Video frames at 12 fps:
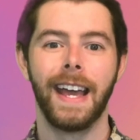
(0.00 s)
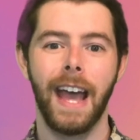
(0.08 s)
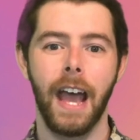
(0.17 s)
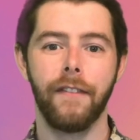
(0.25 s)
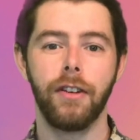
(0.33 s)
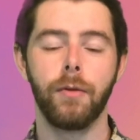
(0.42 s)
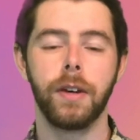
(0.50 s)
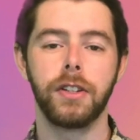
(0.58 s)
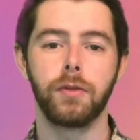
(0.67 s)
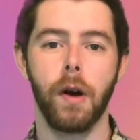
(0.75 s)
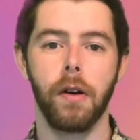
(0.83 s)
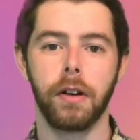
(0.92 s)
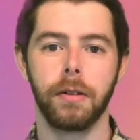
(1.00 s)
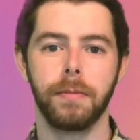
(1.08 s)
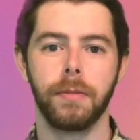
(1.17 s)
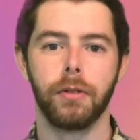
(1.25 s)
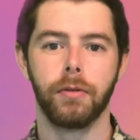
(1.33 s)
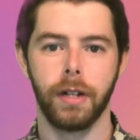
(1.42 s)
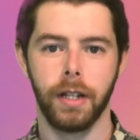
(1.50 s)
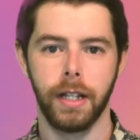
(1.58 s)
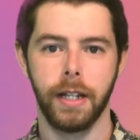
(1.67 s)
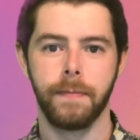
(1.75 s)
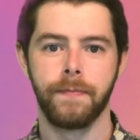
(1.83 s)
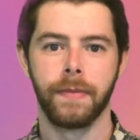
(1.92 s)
everyone is welcome, really.